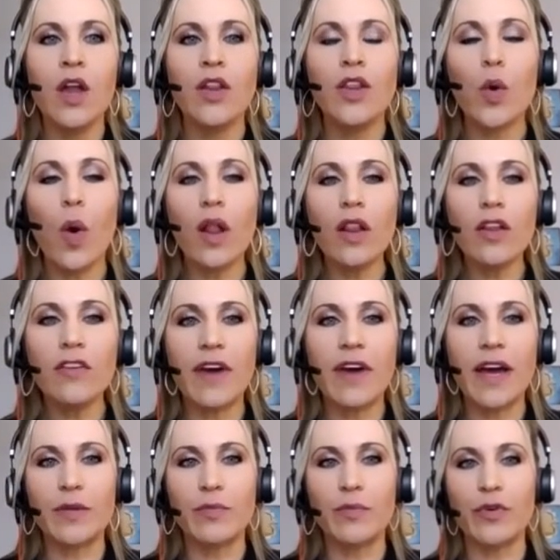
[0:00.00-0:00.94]
The
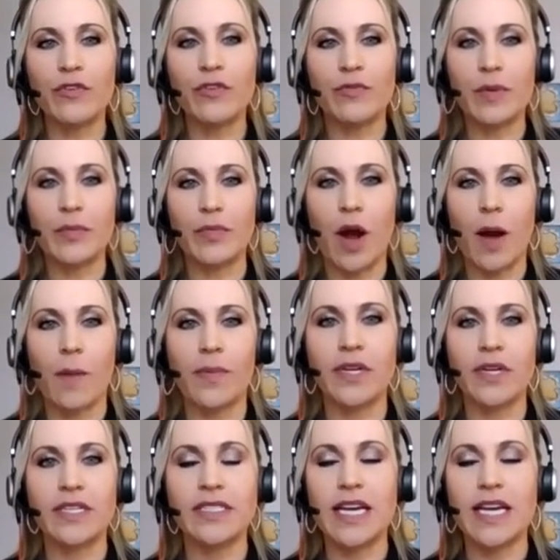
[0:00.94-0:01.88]
qualified improvement
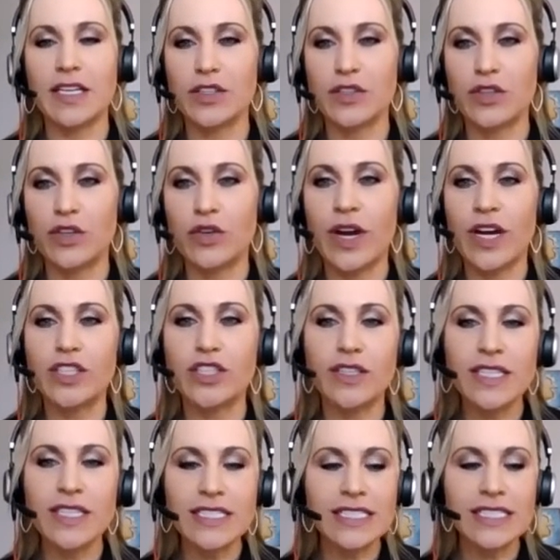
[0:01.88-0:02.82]
property technical
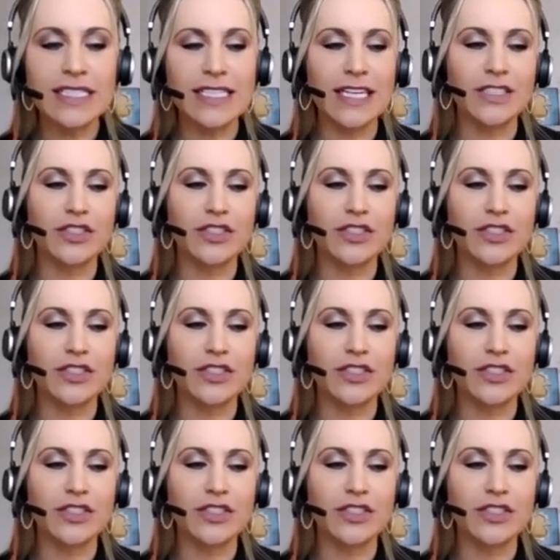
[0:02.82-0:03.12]
correction. This is an